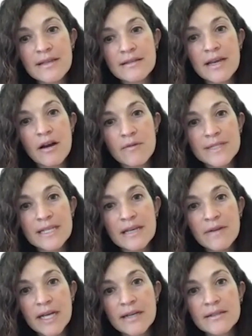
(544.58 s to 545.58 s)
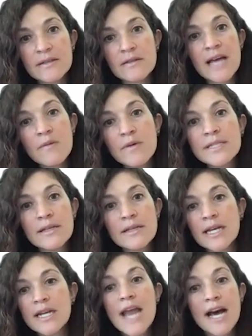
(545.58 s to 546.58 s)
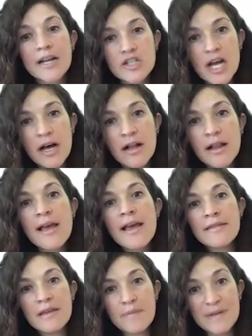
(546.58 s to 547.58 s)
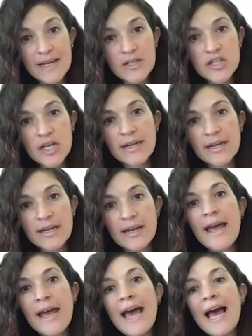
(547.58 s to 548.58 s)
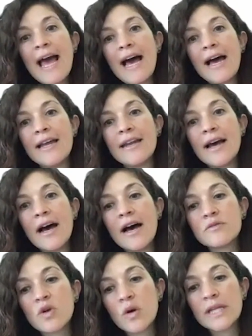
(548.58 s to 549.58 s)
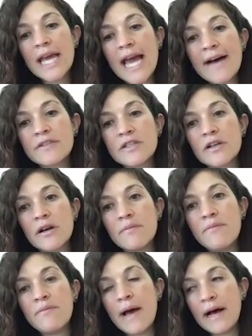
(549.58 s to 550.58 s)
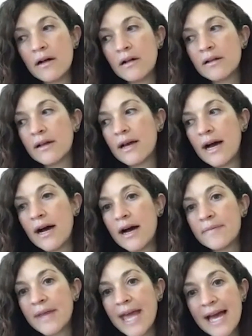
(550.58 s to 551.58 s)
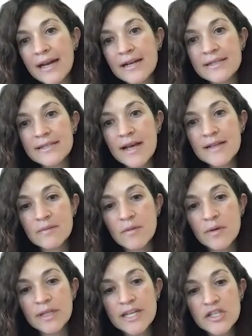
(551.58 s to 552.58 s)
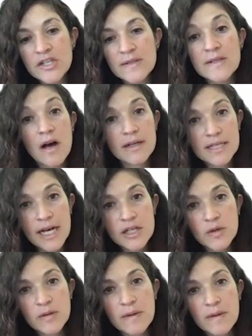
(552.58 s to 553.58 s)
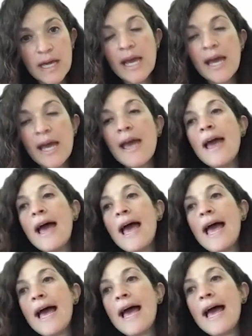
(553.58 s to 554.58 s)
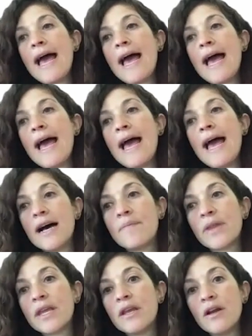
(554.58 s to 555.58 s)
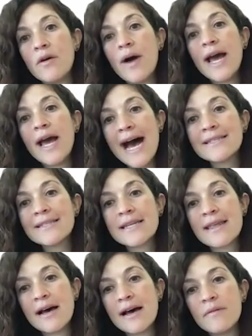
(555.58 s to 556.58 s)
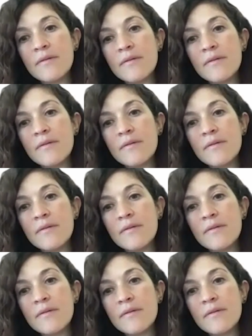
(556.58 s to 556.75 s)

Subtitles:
that they are receiving. So that was, in a nutshell, the petition. And shortly after, Bell Canada's customer relations got in touch with me, and you know, I asked them